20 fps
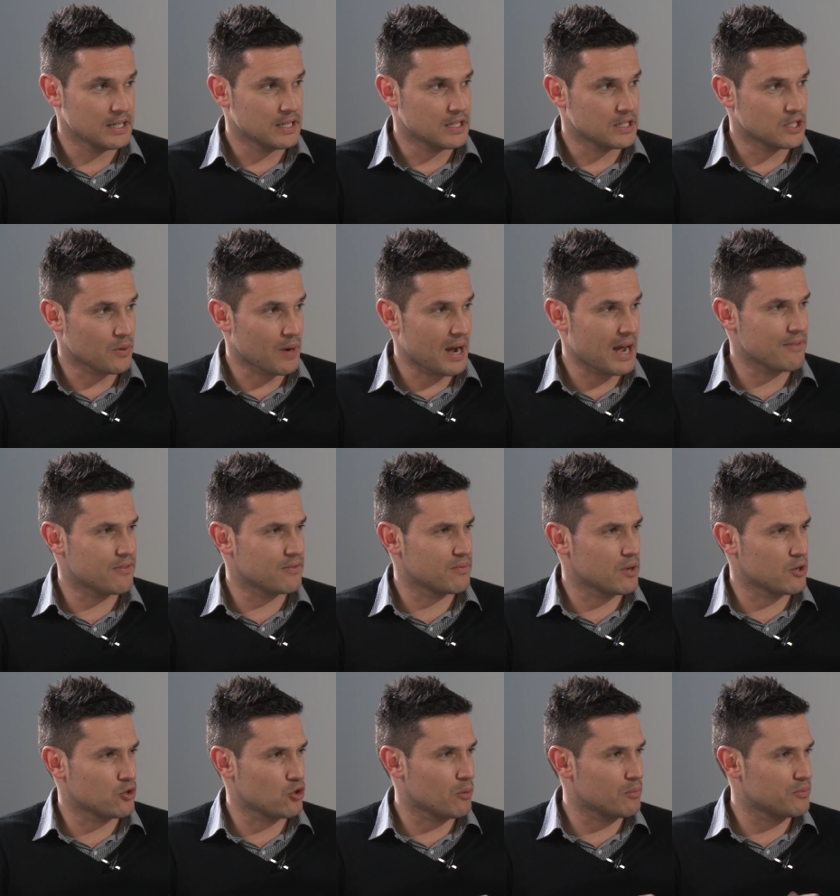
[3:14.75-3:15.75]
So I have
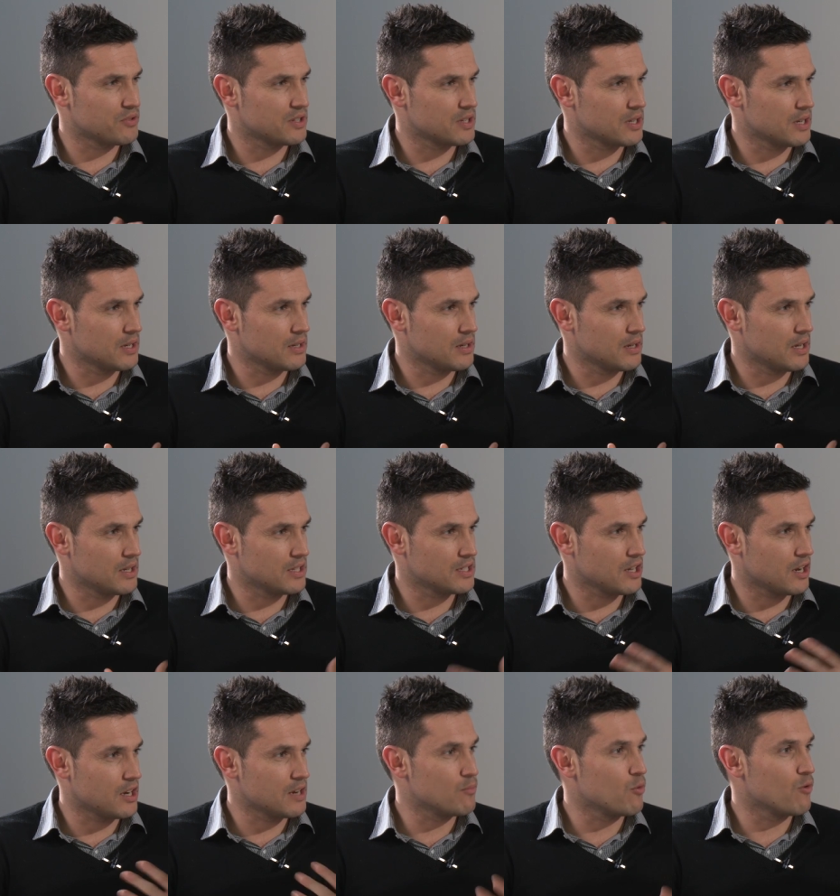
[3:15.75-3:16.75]
adopted a
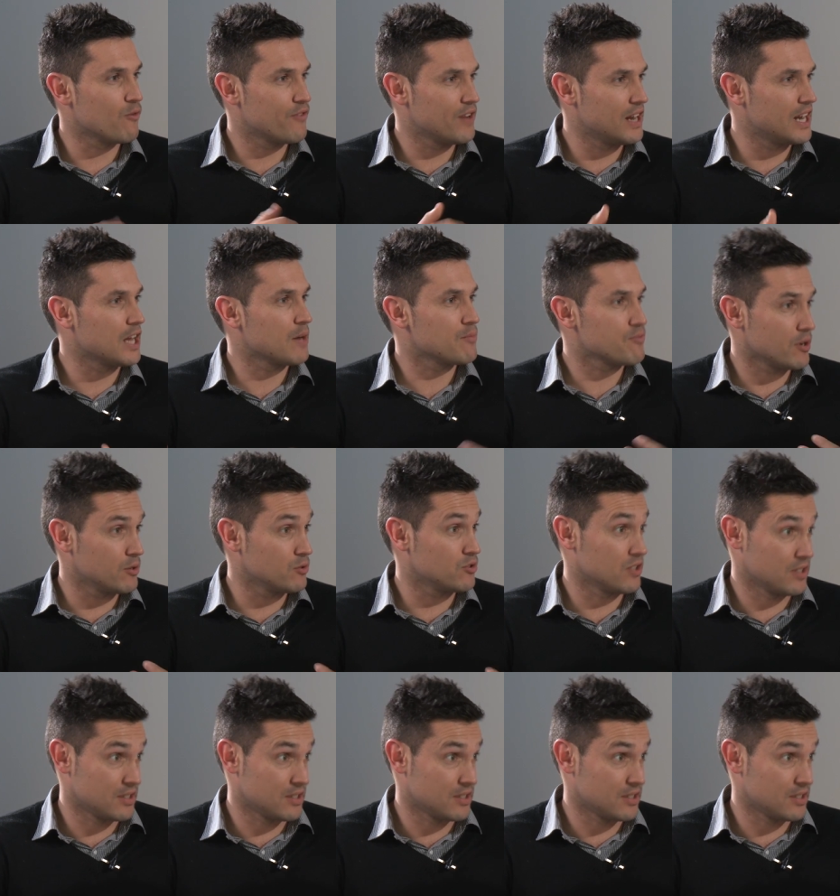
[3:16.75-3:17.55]
slightly more feeling approach to